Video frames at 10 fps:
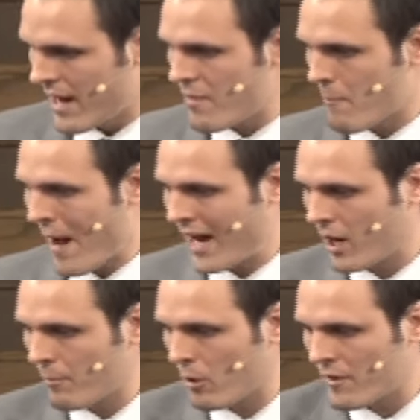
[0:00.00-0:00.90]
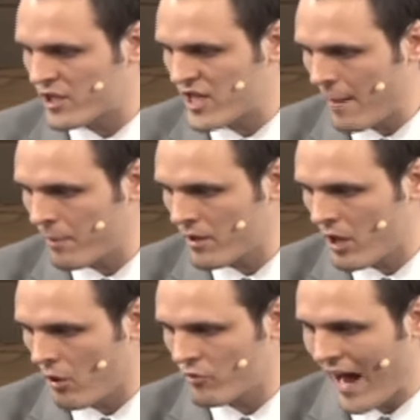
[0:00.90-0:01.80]
In the parable, the shepherd
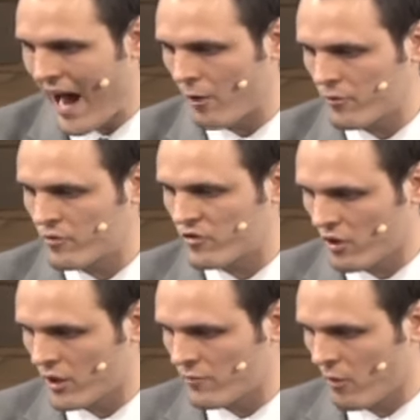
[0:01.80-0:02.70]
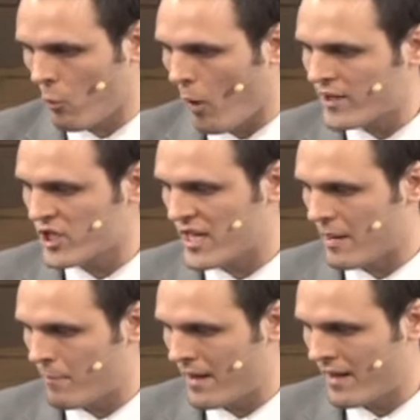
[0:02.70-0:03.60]
goes out to search for one
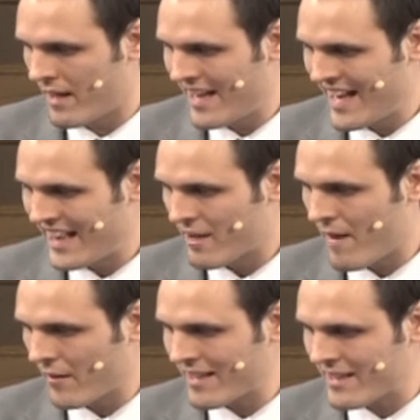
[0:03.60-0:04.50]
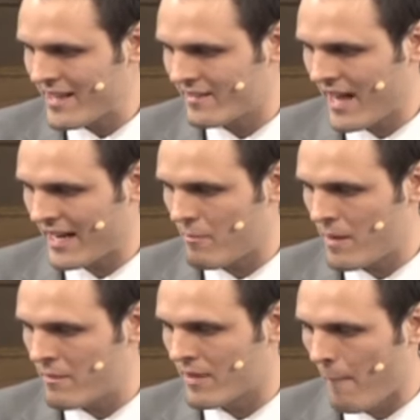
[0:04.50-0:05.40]
sheep, the very least that can
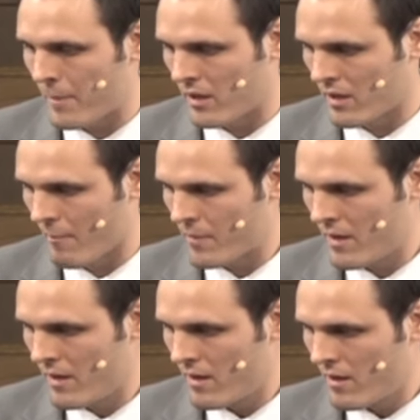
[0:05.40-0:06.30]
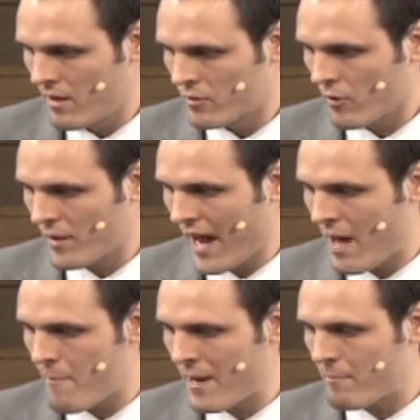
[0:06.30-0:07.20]
be numbered. So if there
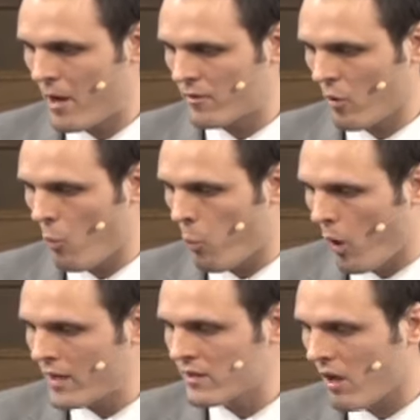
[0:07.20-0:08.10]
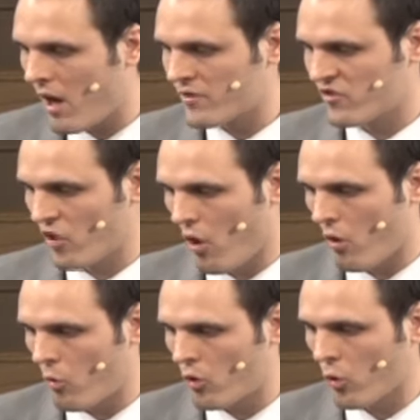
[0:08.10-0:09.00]
had been but one lost
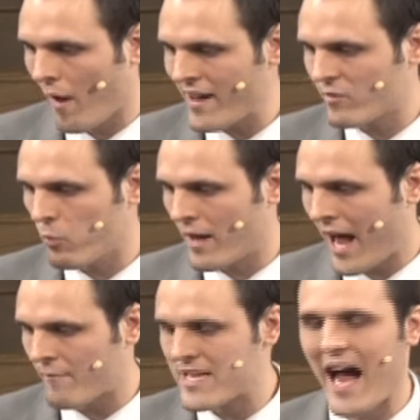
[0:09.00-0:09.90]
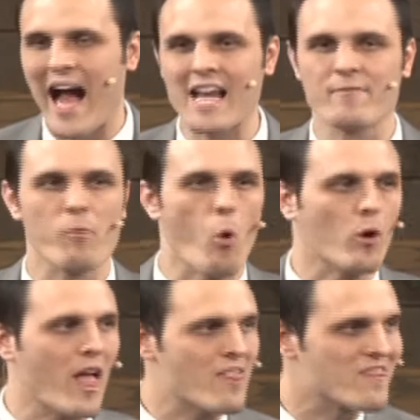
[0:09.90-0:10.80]
soul, Christ would have died
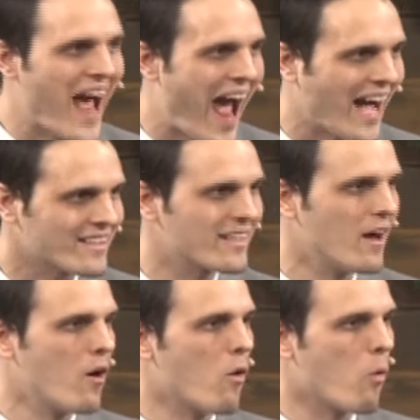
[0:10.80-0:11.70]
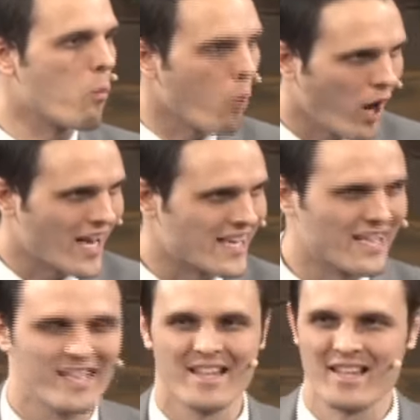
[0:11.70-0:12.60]
for that one.